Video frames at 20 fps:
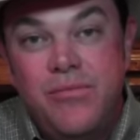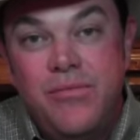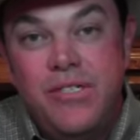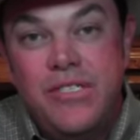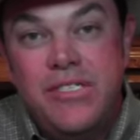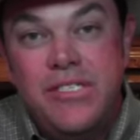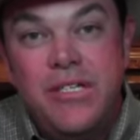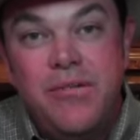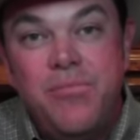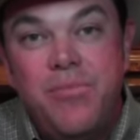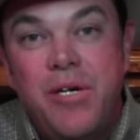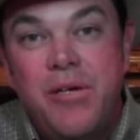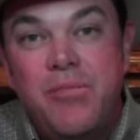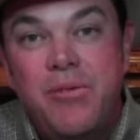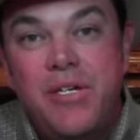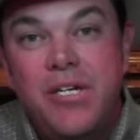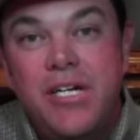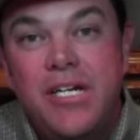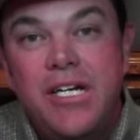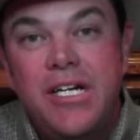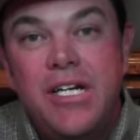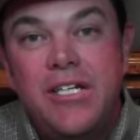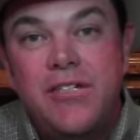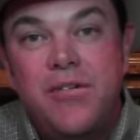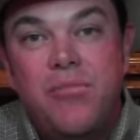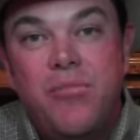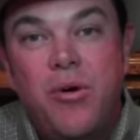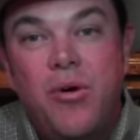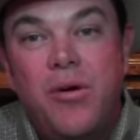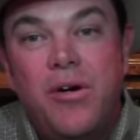We see people looking at
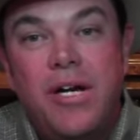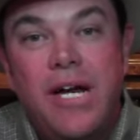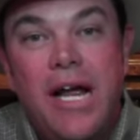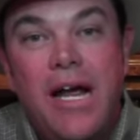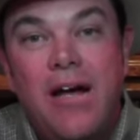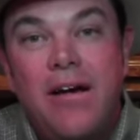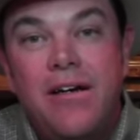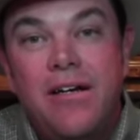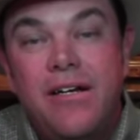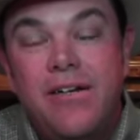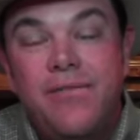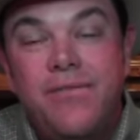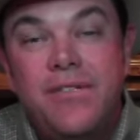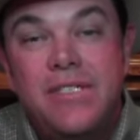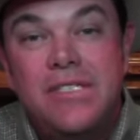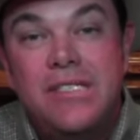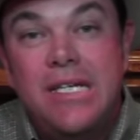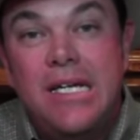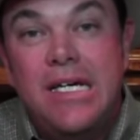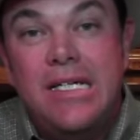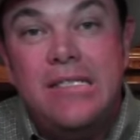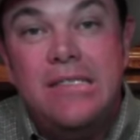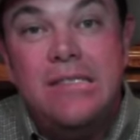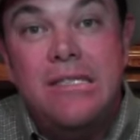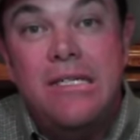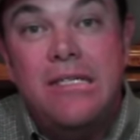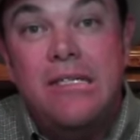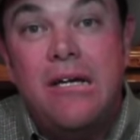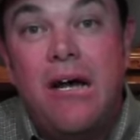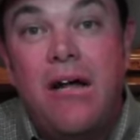the board now, and if it's less
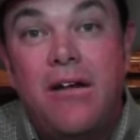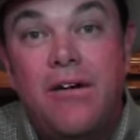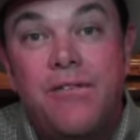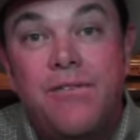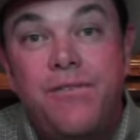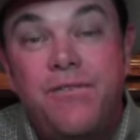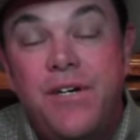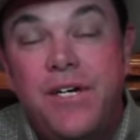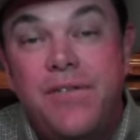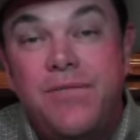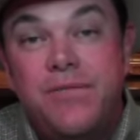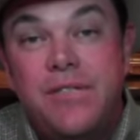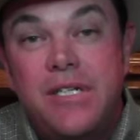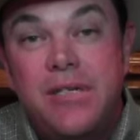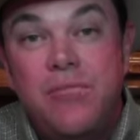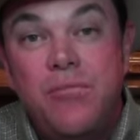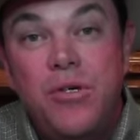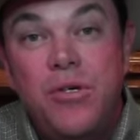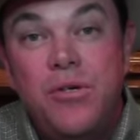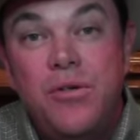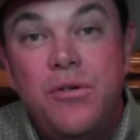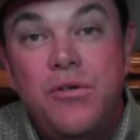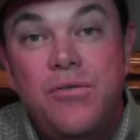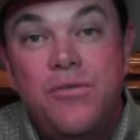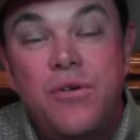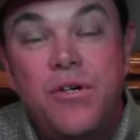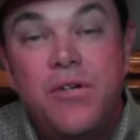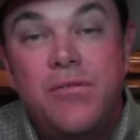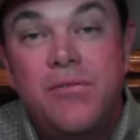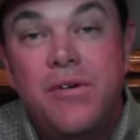than $1.50
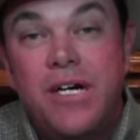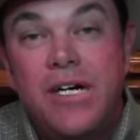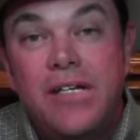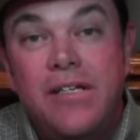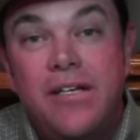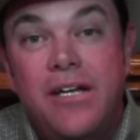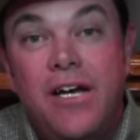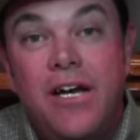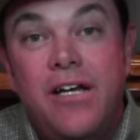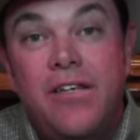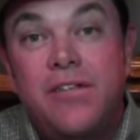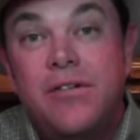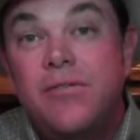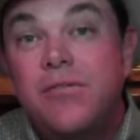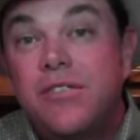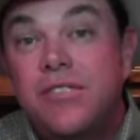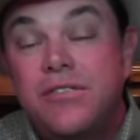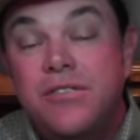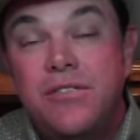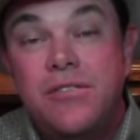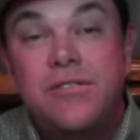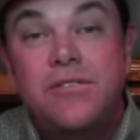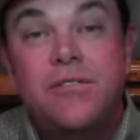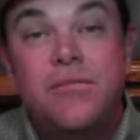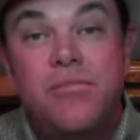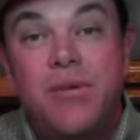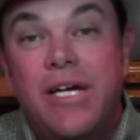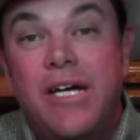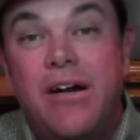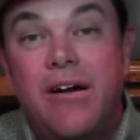move one way or the other, which used
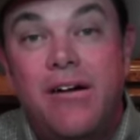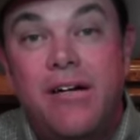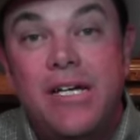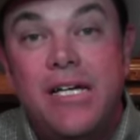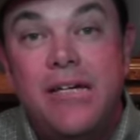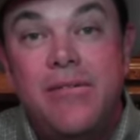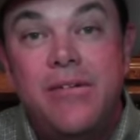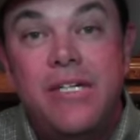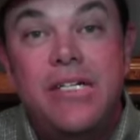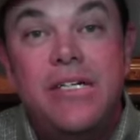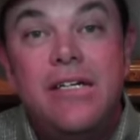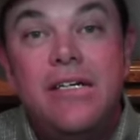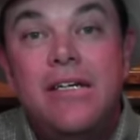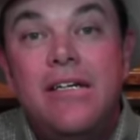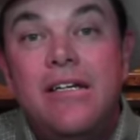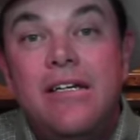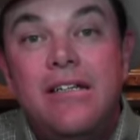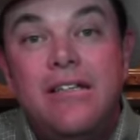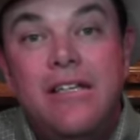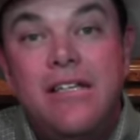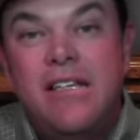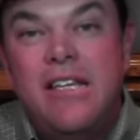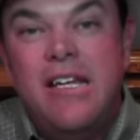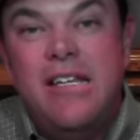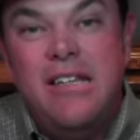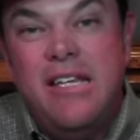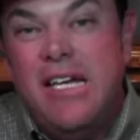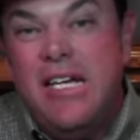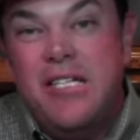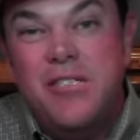to be our limit, then they
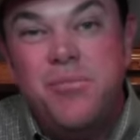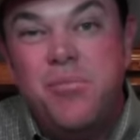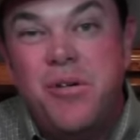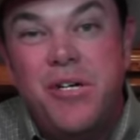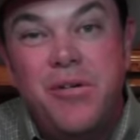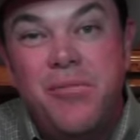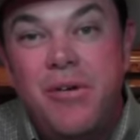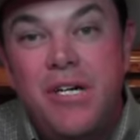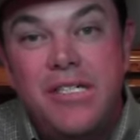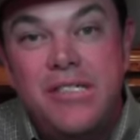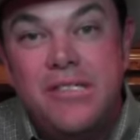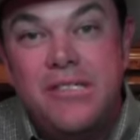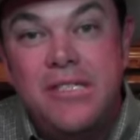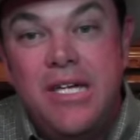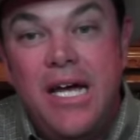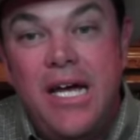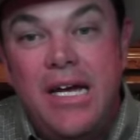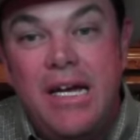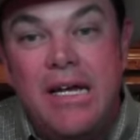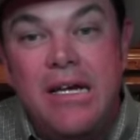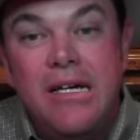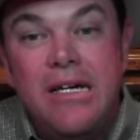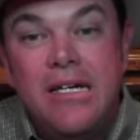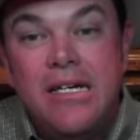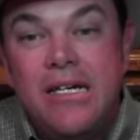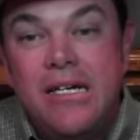think it's pretty much steady.